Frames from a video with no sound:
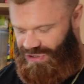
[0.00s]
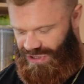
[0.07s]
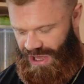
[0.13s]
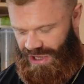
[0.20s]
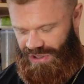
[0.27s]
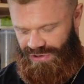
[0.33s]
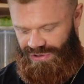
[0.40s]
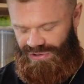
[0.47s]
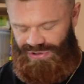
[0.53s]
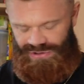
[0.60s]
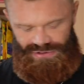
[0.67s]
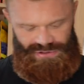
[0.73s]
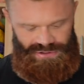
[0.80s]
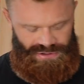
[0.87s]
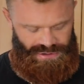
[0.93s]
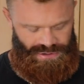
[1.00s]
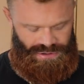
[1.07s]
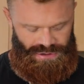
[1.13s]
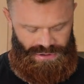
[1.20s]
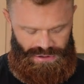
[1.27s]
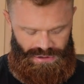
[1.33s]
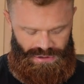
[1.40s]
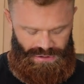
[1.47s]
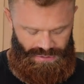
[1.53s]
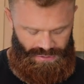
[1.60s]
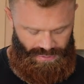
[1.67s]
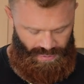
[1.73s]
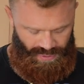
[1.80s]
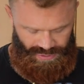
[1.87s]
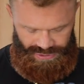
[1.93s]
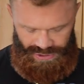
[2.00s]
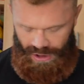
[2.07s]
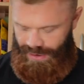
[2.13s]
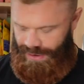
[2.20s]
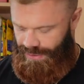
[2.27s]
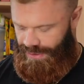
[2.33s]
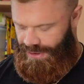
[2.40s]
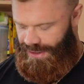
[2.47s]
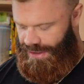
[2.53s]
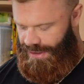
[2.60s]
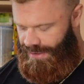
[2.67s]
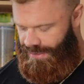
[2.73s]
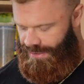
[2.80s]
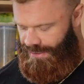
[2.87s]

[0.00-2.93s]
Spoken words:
second on what's going on here.